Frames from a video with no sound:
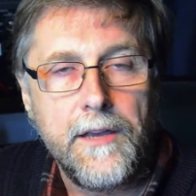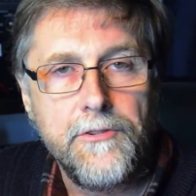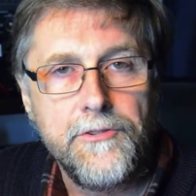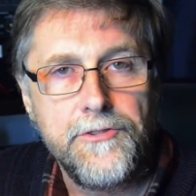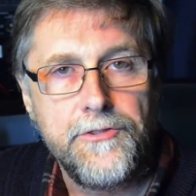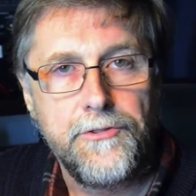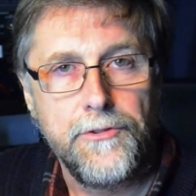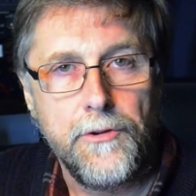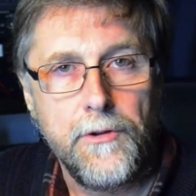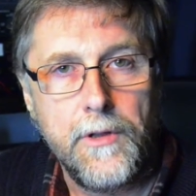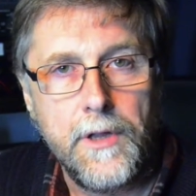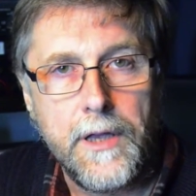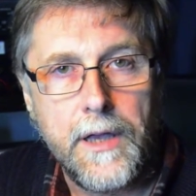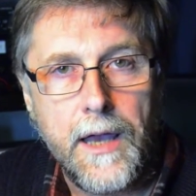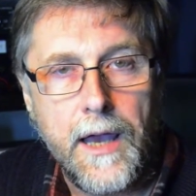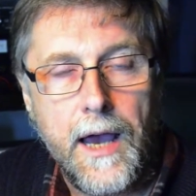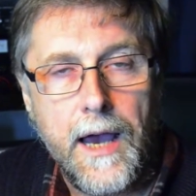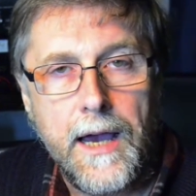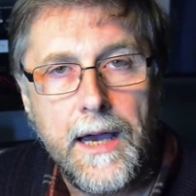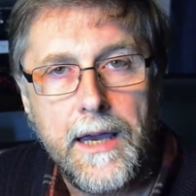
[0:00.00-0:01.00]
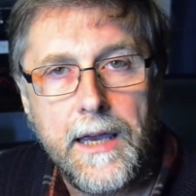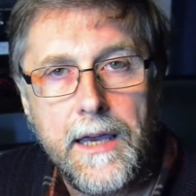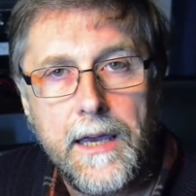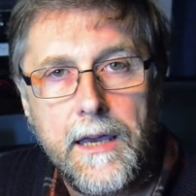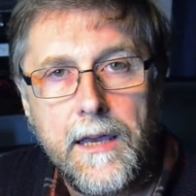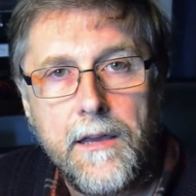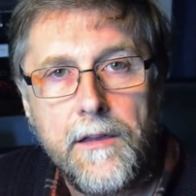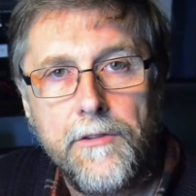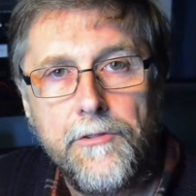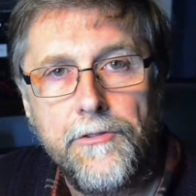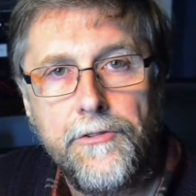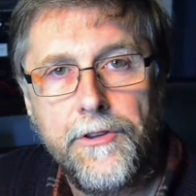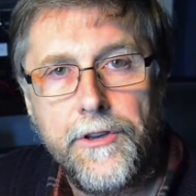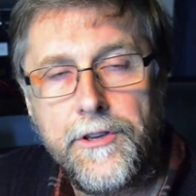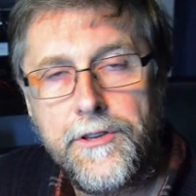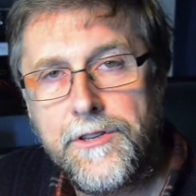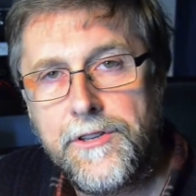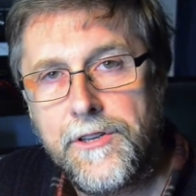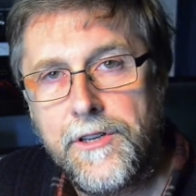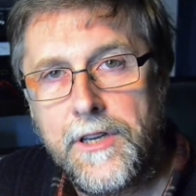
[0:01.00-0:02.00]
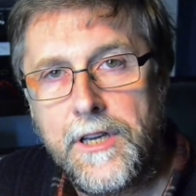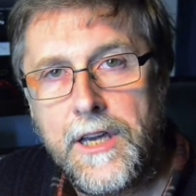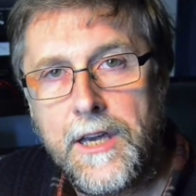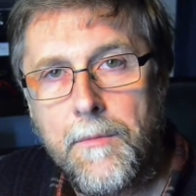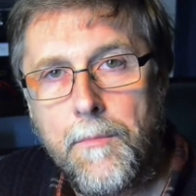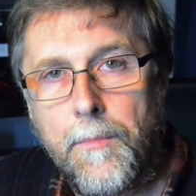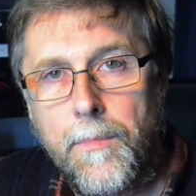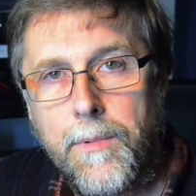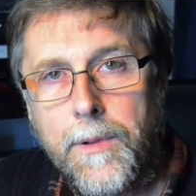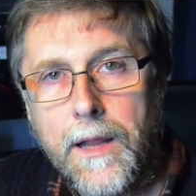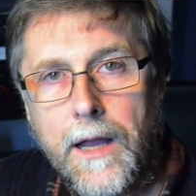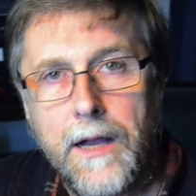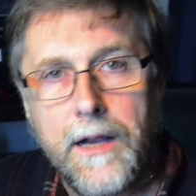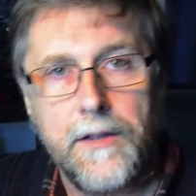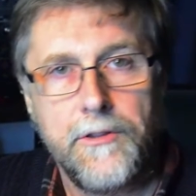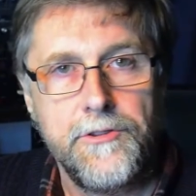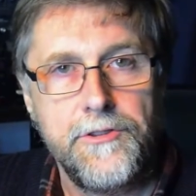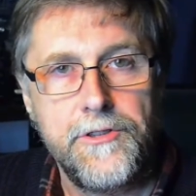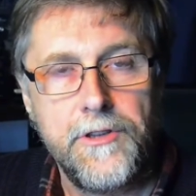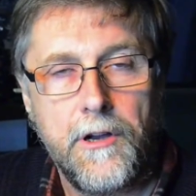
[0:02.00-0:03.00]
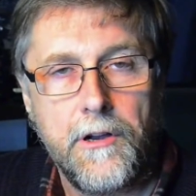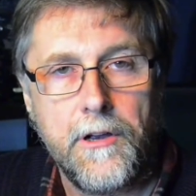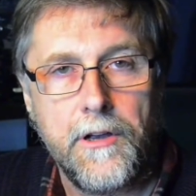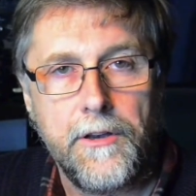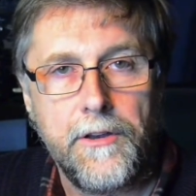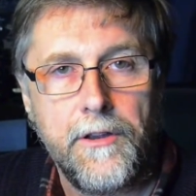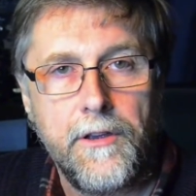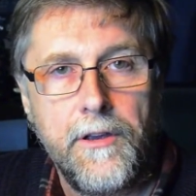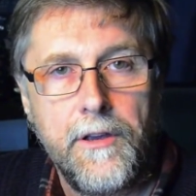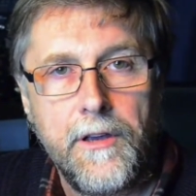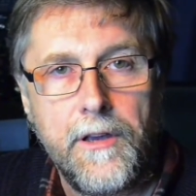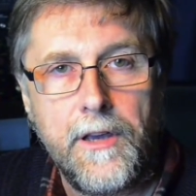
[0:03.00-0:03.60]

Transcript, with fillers: installing a DC plug and socket